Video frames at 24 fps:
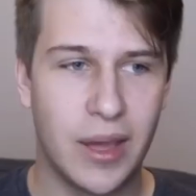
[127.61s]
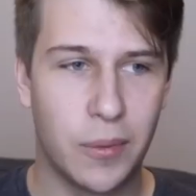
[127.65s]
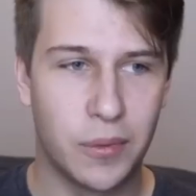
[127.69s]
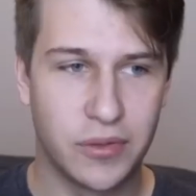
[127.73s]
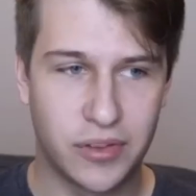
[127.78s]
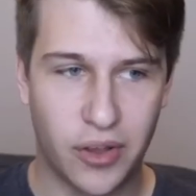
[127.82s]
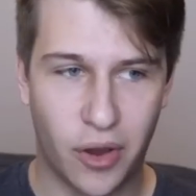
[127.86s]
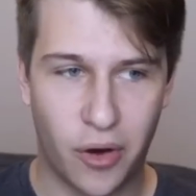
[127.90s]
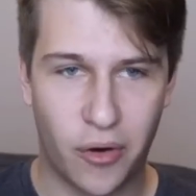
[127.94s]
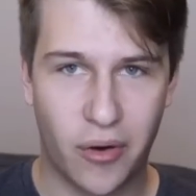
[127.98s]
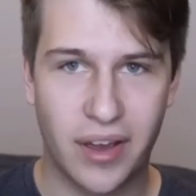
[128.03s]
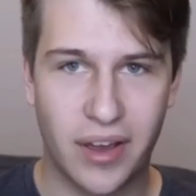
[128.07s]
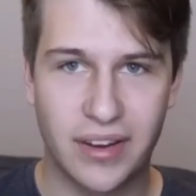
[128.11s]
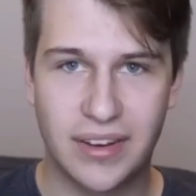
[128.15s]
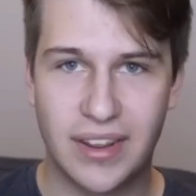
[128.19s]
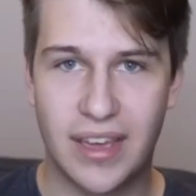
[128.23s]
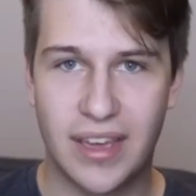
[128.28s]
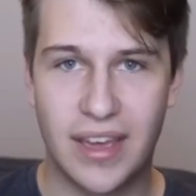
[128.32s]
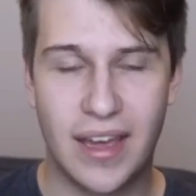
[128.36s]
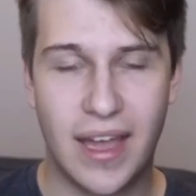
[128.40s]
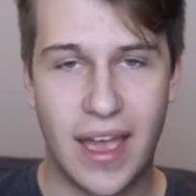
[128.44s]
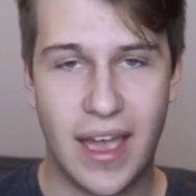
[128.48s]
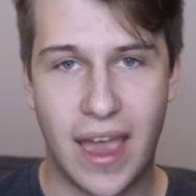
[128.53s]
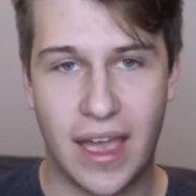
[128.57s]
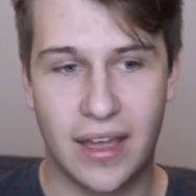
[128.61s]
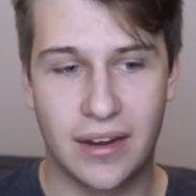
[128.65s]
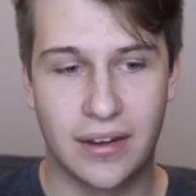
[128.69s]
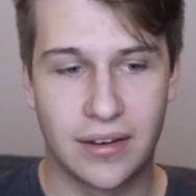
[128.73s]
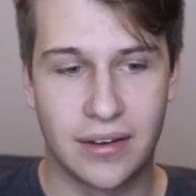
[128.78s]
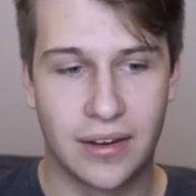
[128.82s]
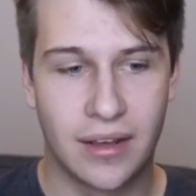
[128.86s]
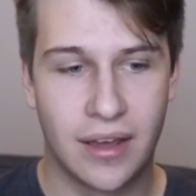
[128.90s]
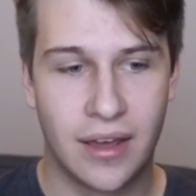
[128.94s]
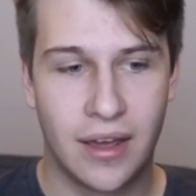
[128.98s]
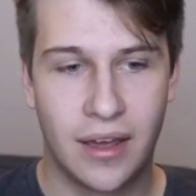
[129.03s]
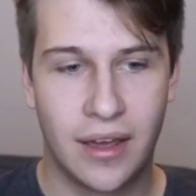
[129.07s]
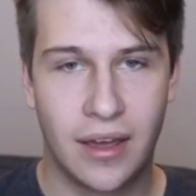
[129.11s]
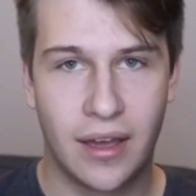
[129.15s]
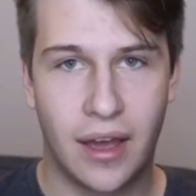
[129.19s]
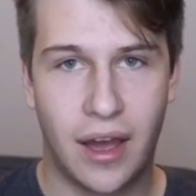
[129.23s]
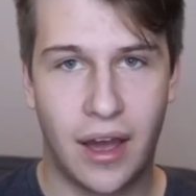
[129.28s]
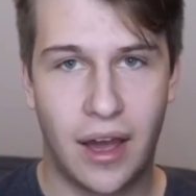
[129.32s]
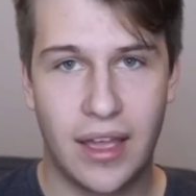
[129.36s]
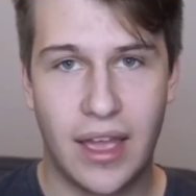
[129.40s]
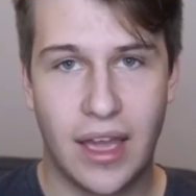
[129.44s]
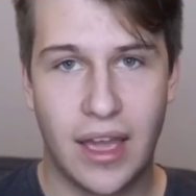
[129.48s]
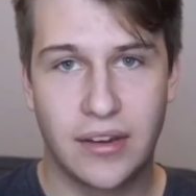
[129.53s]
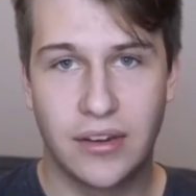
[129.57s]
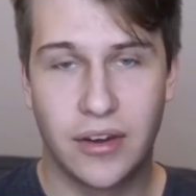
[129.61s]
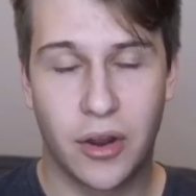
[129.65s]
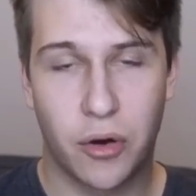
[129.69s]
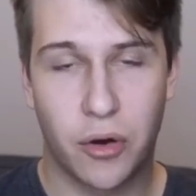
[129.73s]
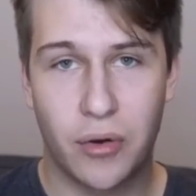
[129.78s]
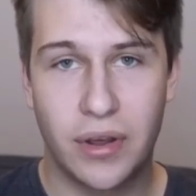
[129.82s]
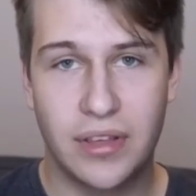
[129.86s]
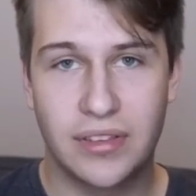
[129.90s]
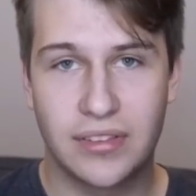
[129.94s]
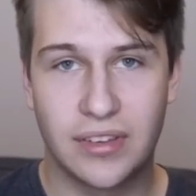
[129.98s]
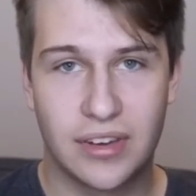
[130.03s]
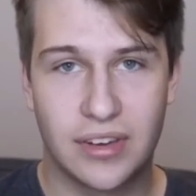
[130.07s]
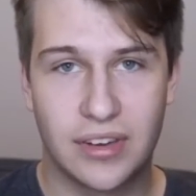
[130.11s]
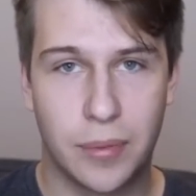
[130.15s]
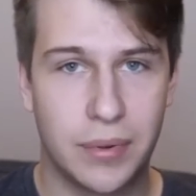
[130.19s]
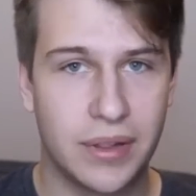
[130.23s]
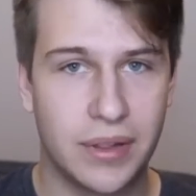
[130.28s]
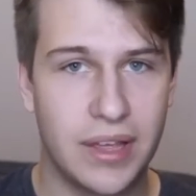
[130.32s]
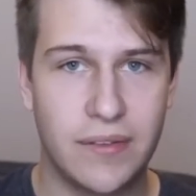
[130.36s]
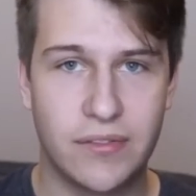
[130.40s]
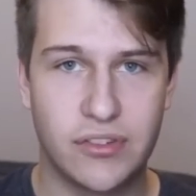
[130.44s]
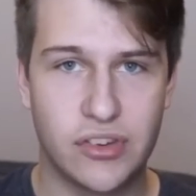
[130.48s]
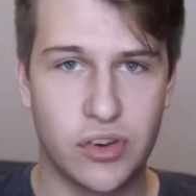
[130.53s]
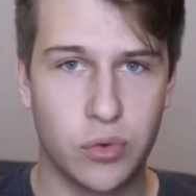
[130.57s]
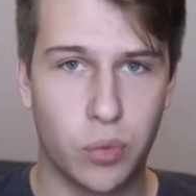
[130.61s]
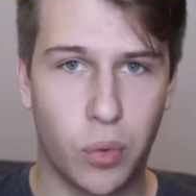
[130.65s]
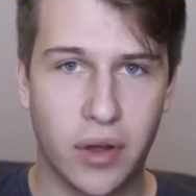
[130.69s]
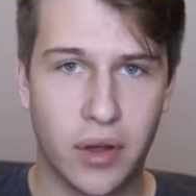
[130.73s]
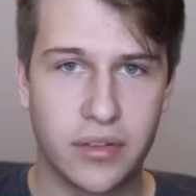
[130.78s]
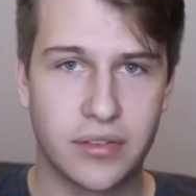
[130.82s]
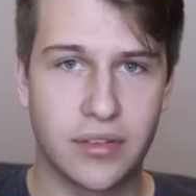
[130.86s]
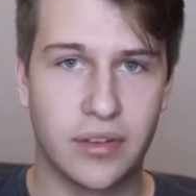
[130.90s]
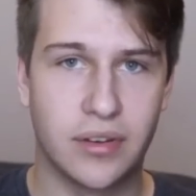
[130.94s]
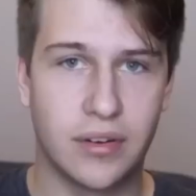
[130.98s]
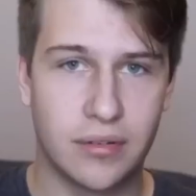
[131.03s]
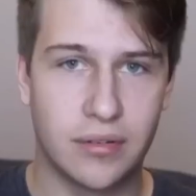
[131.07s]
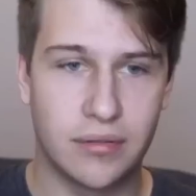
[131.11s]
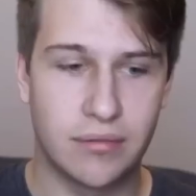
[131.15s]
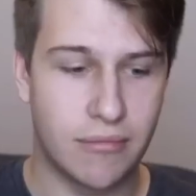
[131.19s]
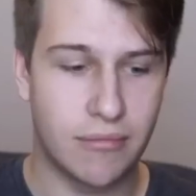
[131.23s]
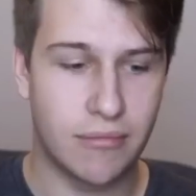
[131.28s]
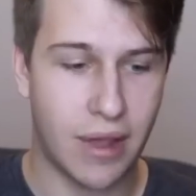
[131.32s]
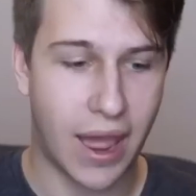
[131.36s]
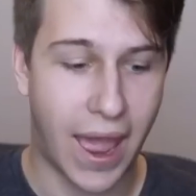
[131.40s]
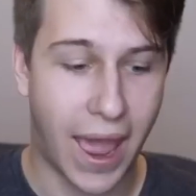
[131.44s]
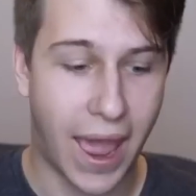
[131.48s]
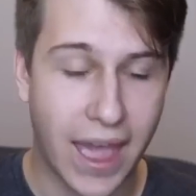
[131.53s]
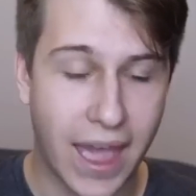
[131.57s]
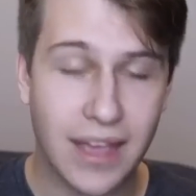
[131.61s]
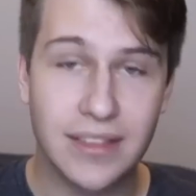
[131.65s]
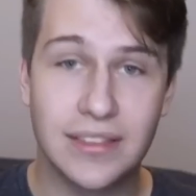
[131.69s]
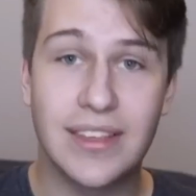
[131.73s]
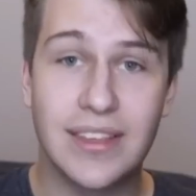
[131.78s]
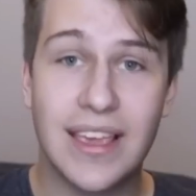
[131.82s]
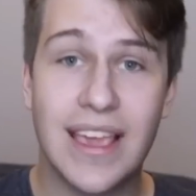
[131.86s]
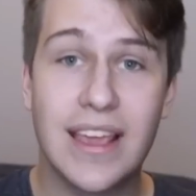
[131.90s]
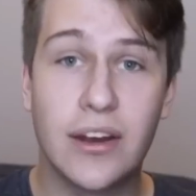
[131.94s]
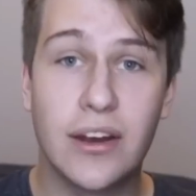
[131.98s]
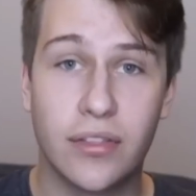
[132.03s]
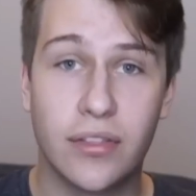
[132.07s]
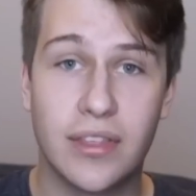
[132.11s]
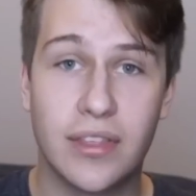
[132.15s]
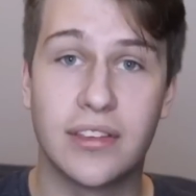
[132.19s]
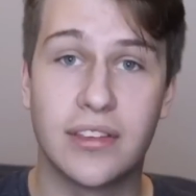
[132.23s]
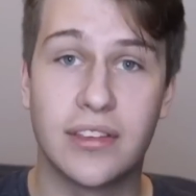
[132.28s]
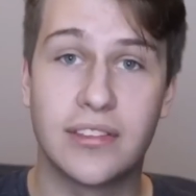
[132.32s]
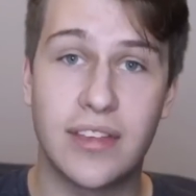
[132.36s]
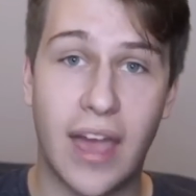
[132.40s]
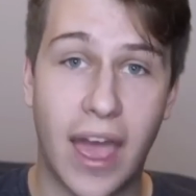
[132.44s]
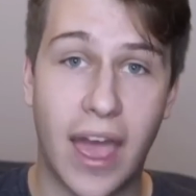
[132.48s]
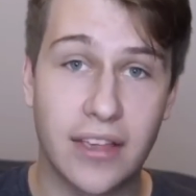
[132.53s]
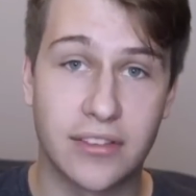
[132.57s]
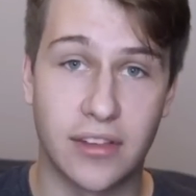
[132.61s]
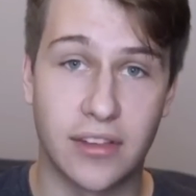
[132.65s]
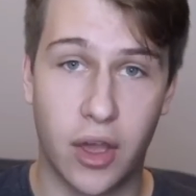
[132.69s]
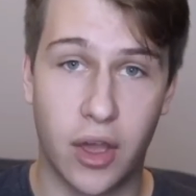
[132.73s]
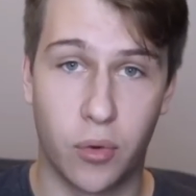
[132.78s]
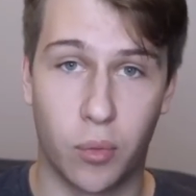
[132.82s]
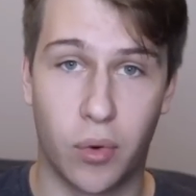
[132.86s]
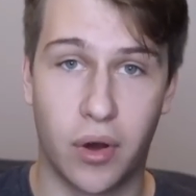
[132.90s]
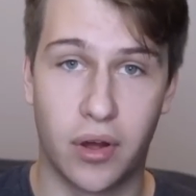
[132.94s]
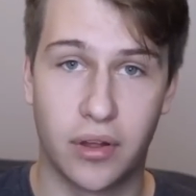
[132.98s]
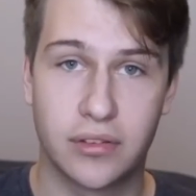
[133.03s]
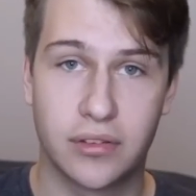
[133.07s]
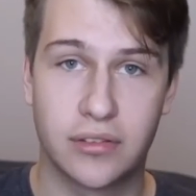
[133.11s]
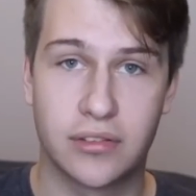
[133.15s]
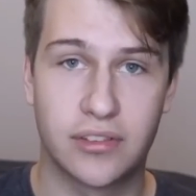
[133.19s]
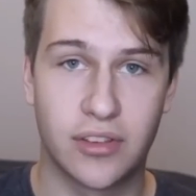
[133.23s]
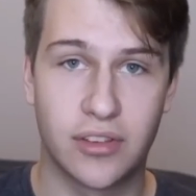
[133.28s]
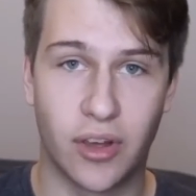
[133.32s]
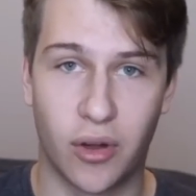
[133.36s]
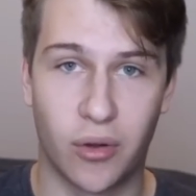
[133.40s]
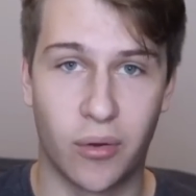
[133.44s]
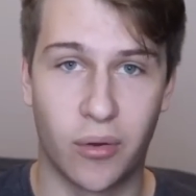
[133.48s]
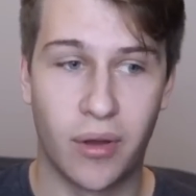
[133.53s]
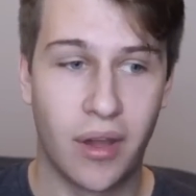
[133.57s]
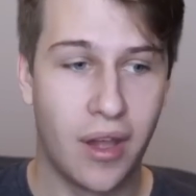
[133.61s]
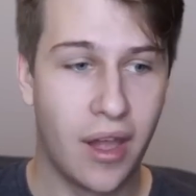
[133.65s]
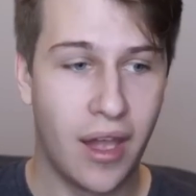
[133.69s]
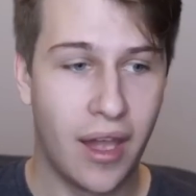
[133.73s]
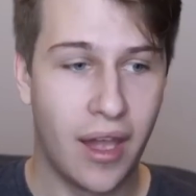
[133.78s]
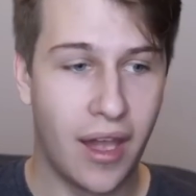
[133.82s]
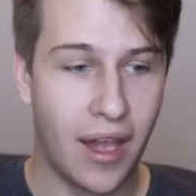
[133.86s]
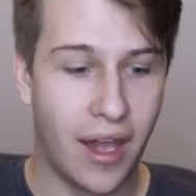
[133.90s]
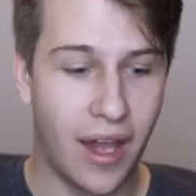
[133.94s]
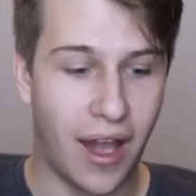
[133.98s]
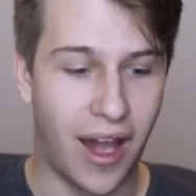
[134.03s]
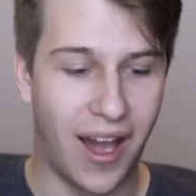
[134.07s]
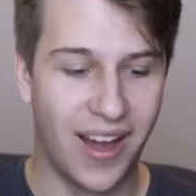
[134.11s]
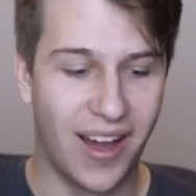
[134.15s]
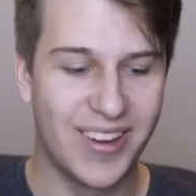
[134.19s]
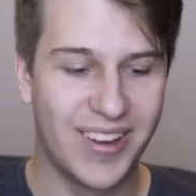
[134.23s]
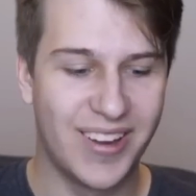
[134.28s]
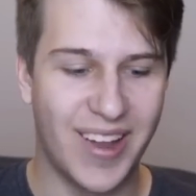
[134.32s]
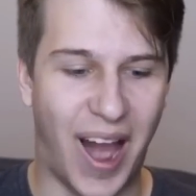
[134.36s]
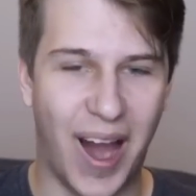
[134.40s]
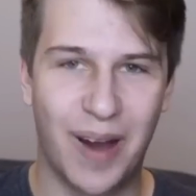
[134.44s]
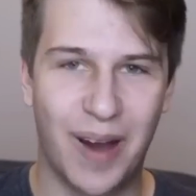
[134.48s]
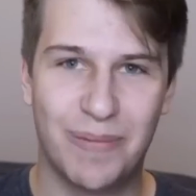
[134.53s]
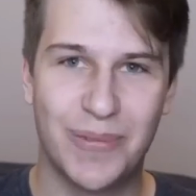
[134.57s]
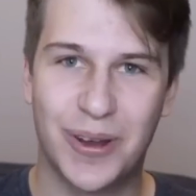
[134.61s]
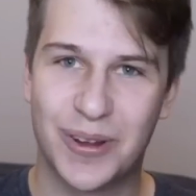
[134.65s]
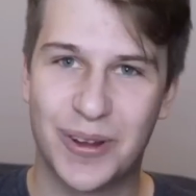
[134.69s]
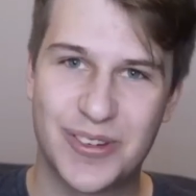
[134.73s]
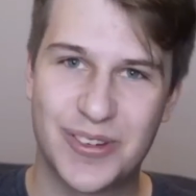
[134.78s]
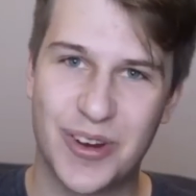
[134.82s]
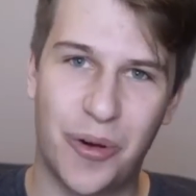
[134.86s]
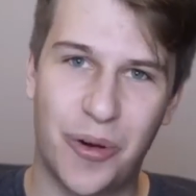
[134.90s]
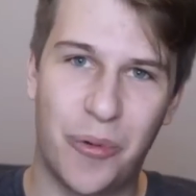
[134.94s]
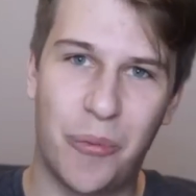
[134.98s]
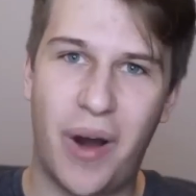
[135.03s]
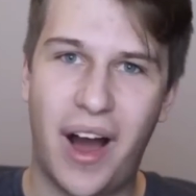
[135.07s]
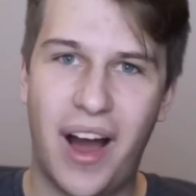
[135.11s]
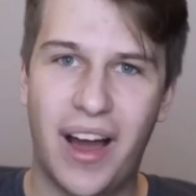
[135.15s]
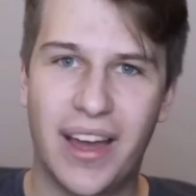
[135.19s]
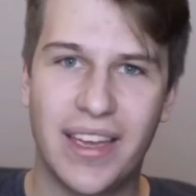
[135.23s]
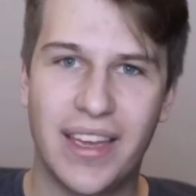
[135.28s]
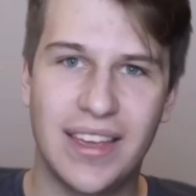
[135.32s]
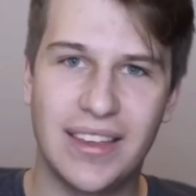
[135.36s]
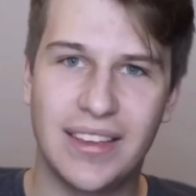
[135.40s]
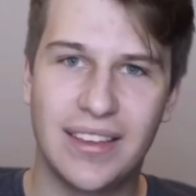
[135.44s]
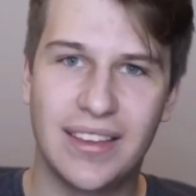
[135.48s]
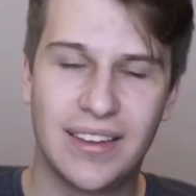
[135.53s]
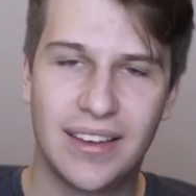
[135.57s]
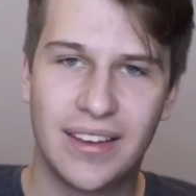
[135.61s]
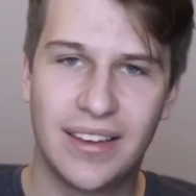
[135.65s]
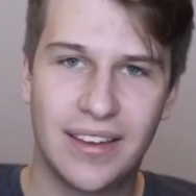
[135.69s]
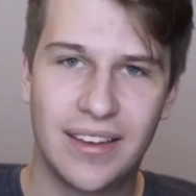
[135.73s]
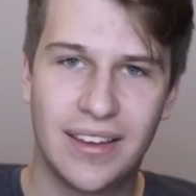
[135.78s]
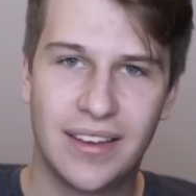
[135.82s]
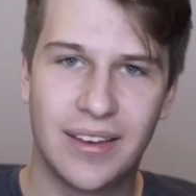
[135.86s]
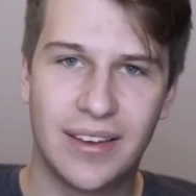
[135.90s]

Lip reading: It was her idea, and I had no reason to believe she wasn't as in on this as I was. So I'm not sure why